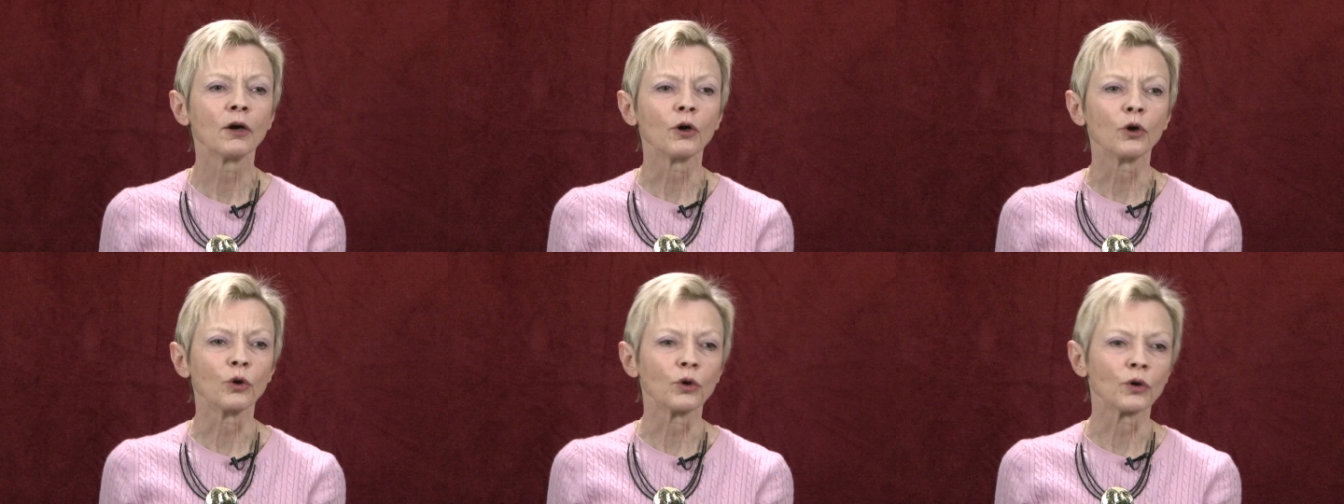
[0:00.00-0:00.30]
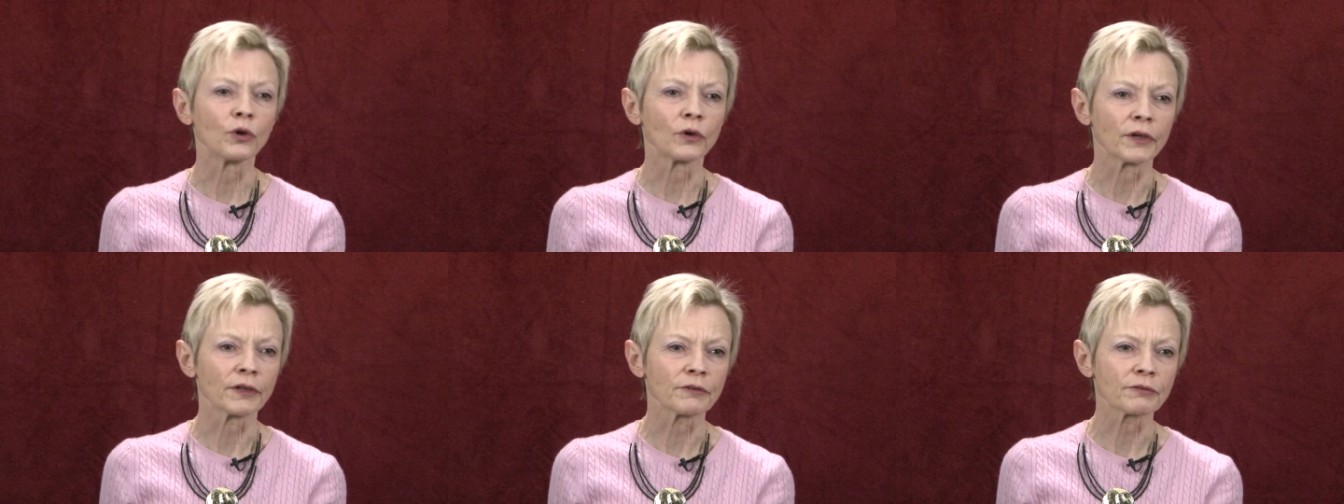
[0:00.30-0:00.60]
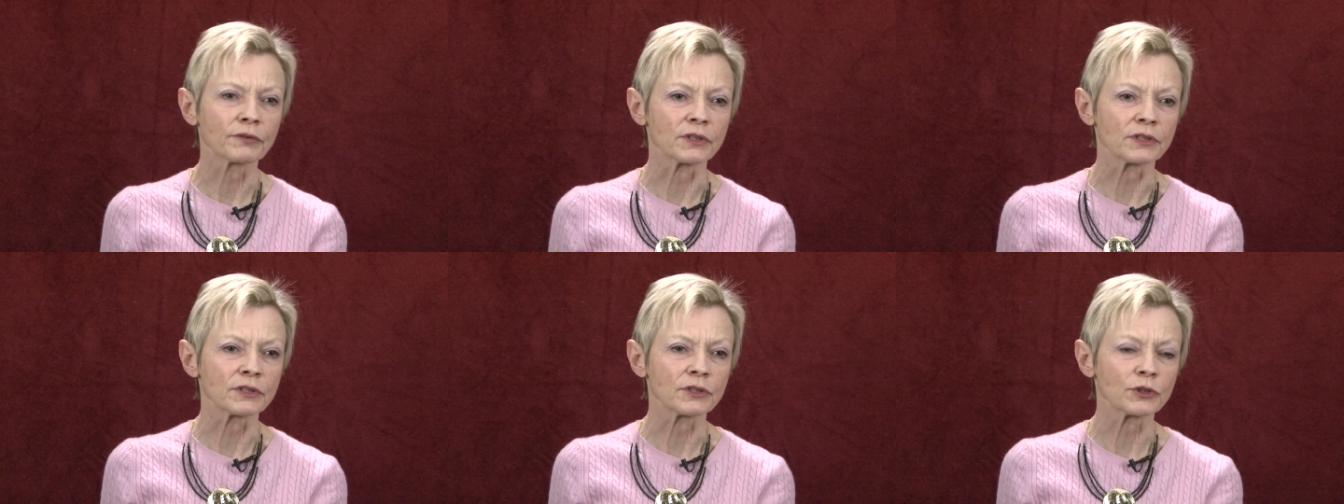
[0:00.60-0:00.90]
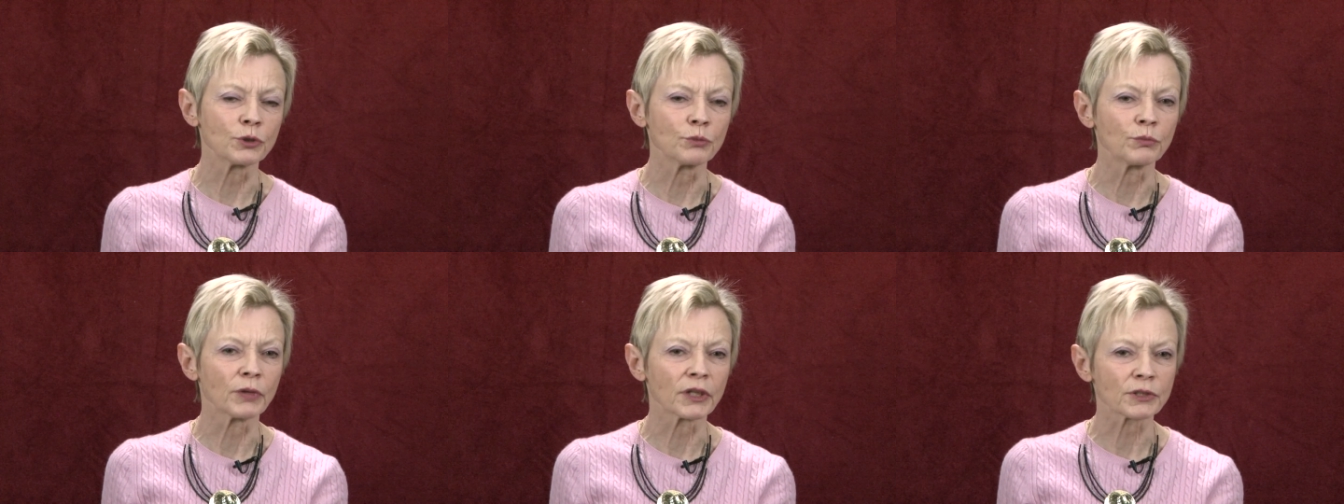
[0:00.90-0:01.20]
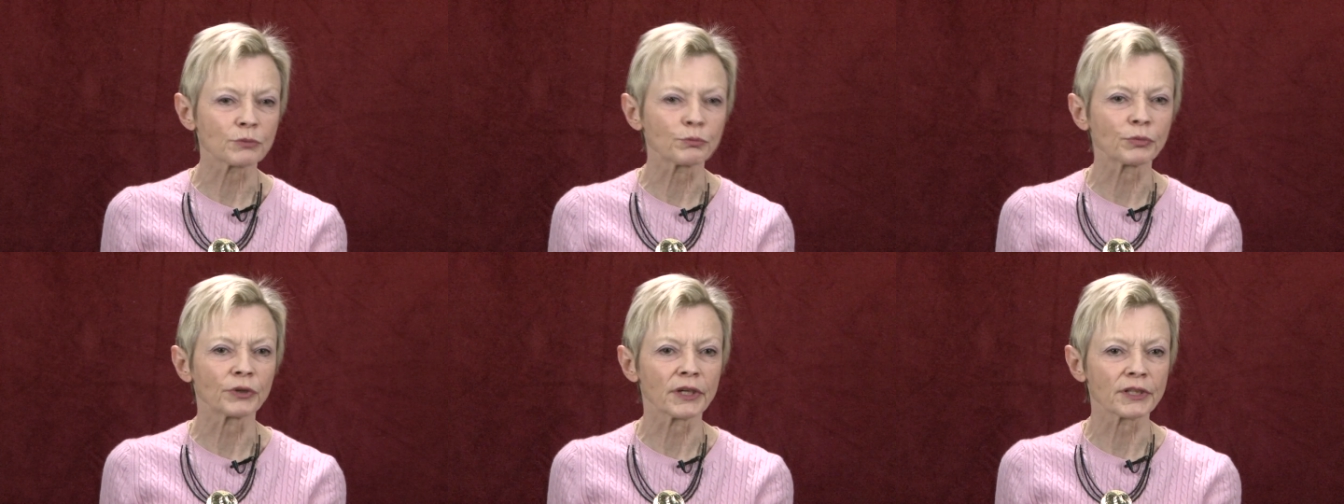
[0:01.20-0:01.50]
or if there's too
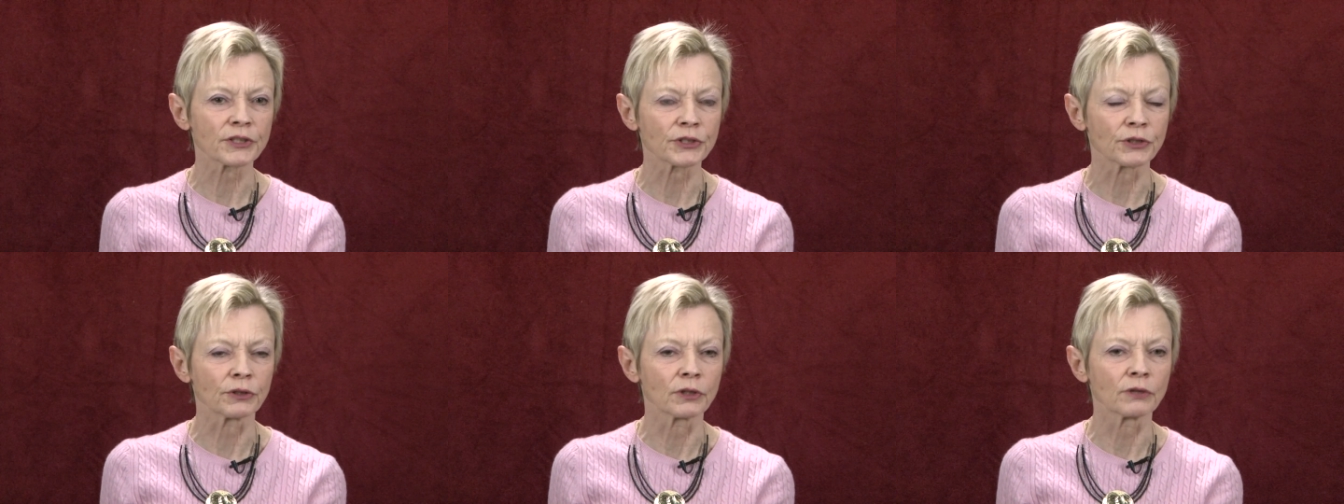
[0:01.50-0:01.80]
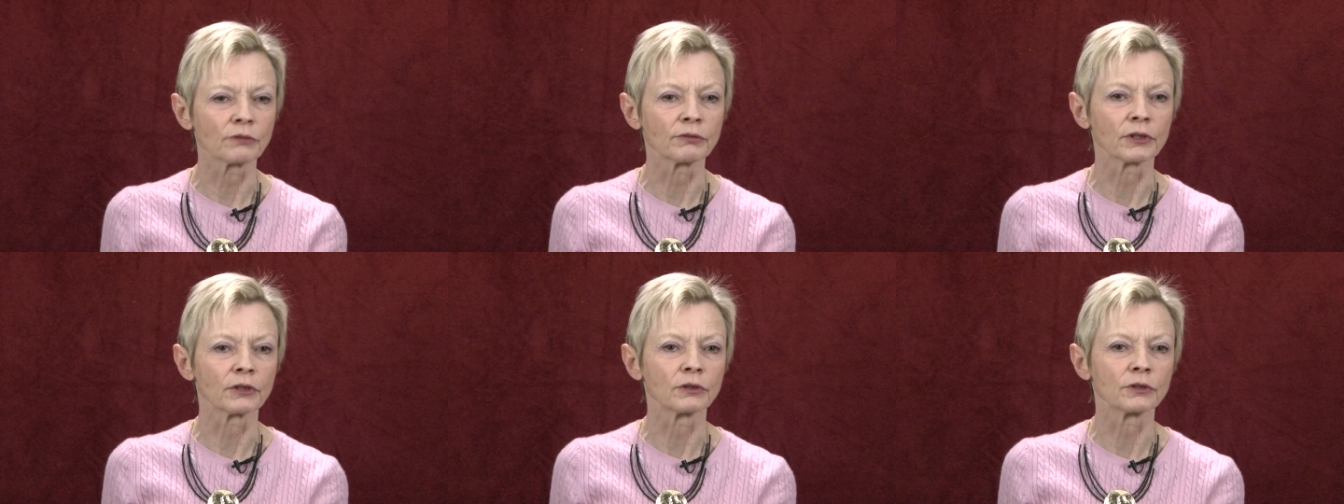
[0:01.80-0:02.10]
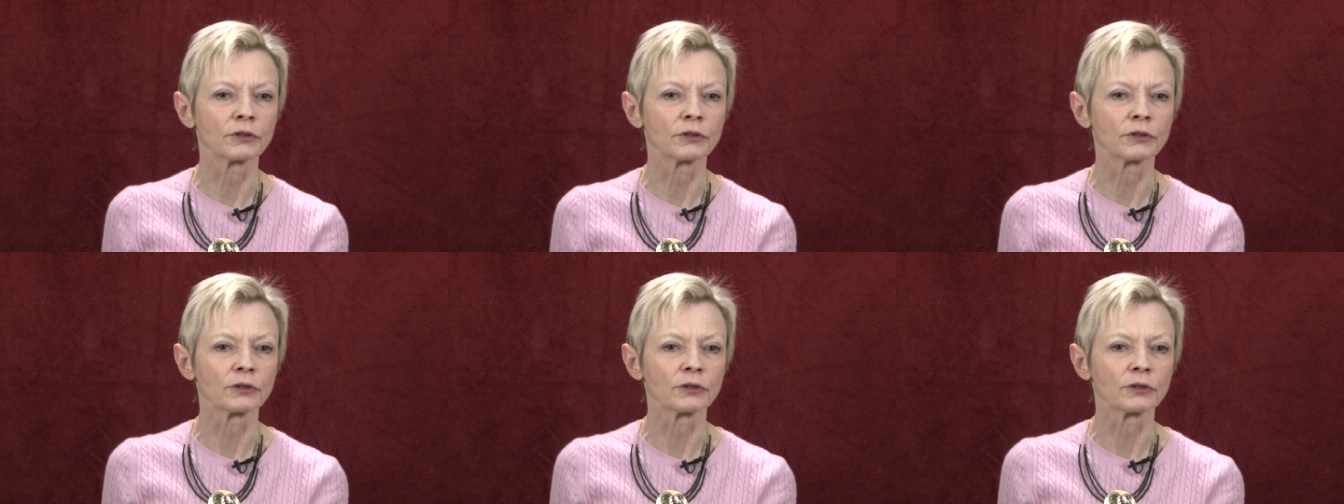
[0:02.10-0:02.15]
much pressure over the